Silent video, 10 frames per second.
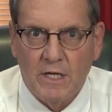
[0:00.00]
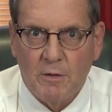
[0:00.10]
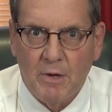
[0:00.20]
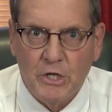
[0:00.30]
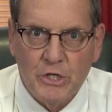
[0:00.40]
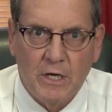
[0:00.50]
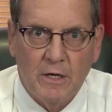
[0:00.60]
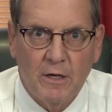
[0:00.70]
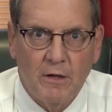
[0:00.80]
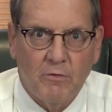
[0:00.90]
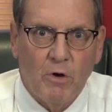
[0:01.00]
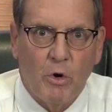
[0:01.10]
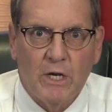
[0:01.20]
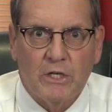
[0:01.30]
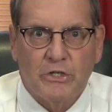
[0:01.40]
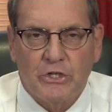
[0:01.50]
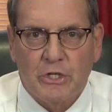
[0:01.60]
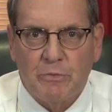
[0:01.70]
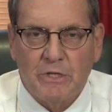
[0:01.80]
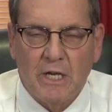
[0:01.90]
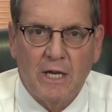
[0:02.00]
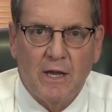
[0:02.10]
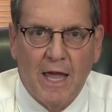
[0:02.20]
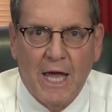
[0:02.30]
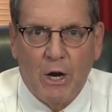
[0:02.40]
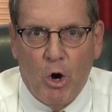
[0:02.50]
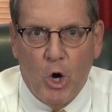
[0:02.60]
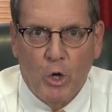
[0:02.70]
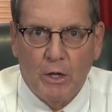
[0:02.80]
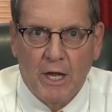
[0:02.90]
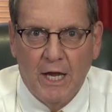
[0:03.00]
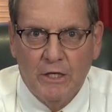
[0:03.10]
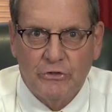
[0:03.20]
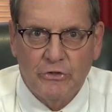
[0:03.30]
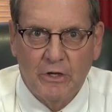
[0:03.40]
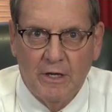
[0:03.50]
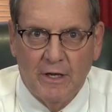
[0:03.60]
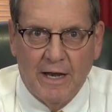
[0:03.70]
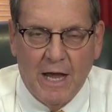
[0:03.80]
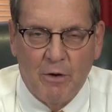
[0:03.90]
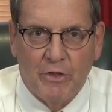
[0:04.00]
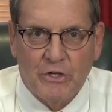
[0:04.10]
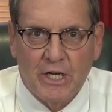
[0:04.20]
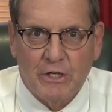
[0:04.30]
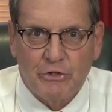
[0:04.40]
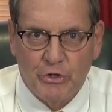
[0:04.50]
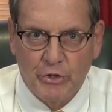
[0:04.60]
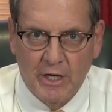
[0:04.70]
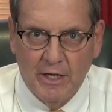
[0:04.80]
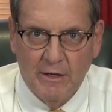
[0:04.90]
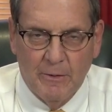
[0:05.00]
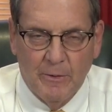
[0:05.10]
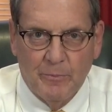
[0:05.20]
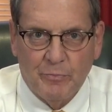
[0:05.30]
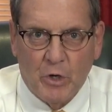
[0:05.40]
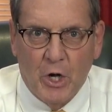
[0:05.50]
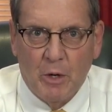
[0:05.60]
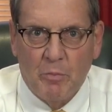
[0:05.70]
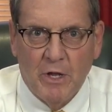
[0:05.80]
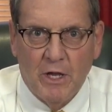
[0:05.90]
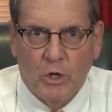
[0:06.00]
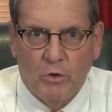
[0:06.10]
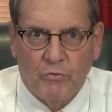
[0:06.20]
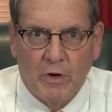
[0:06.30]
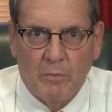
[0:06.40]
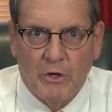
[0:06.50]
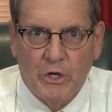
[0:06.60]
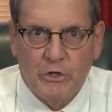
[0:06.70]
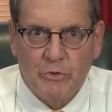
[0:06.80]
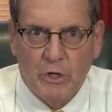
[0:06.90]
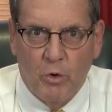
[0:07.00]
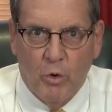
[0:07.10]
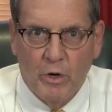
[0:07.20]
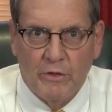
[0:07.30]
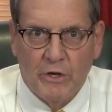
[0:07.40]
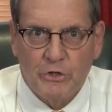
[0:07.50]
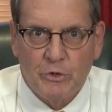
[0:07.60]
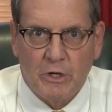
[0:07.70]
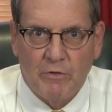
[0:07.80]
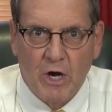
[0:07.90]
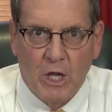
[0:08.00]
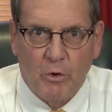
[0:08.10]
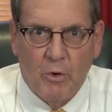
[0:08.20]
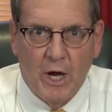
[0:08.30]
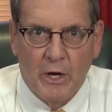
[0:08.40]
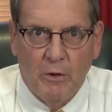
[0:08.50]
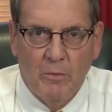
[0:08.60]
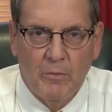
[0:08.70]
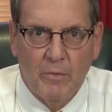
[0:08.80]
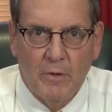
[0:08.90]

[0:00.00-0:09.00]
Dominion Voting Systems, Inc. et al. Case, now in the 10th Circuit, on appeal from the District Court in the District of Colorado.